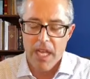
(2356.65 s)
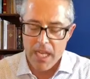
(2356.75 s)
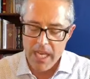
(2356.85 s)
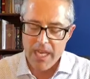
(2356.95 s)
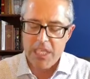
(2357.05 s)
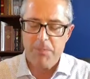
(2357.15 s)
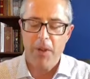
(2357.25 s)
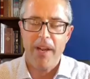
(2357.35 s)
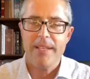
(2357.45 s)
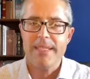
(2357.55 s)
He
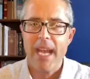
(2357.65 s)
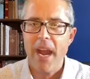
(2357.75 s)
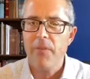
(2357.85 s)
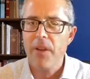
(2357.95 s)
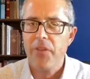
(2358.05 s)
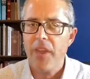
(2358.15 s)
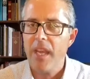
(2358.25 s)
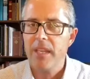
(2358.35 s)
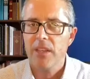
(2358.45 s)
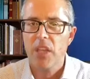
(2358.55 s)
experienced
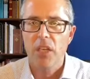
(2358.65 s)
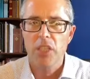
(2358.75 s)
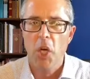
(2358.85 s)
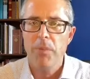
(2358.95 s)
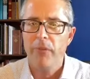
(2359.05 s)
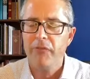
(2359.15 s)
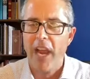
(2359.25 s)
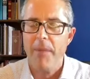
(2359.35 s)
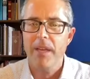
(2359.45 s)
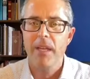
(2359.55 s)
everything that the global
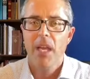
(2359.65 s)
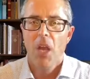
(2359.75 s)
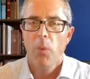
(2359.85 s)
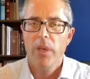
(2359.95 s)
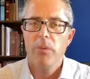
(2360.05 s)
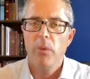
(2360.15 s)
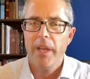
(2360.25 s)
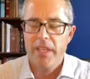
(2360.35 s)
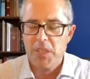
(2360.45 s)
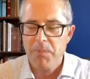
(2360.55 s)
famine would, would
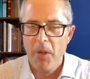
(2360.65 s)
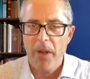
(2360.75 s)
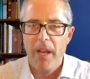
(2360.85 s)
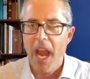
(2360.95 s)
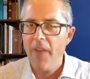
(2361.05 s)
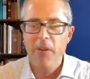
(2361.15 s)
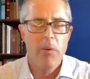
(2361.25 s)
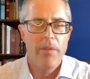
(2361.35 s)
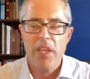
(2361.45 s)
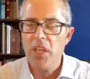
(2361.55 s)
experience.
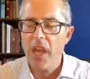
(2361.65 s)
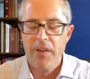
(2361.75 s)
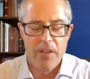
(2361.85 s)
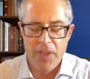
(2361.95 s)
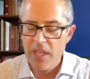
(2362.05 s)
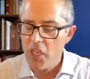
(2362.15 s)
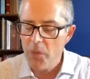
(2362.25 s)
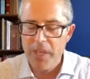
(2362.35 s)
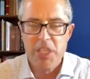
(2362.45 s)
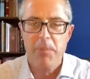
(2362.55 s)
Everyone that you, everything that you
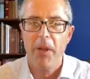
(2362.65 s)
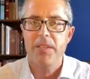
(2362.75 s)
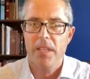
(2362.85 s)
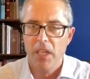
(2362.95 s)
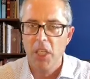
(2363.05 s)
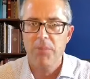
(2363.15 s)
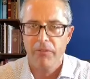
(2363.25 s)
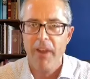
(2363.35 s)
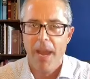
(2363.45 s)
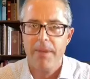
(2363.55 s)
would experience in a global
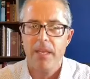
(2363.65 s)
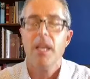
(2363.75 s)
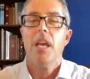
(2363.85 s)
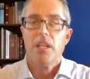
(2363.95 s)
famine,